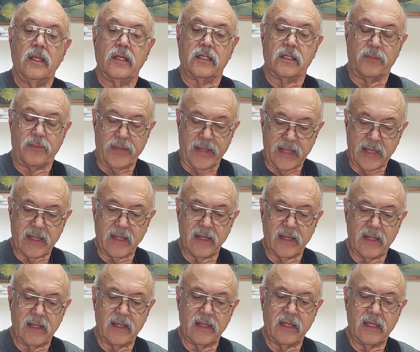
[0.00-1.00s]
to pick
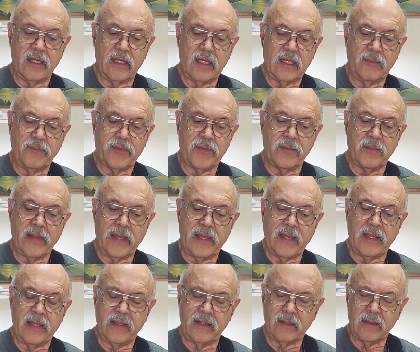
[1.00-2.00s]
up the
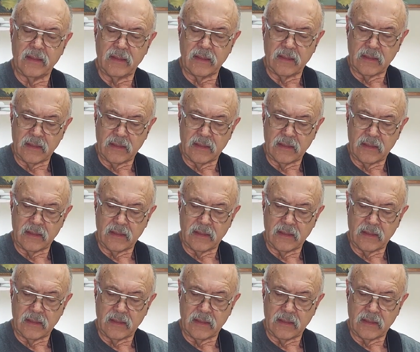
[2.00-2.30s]
mail.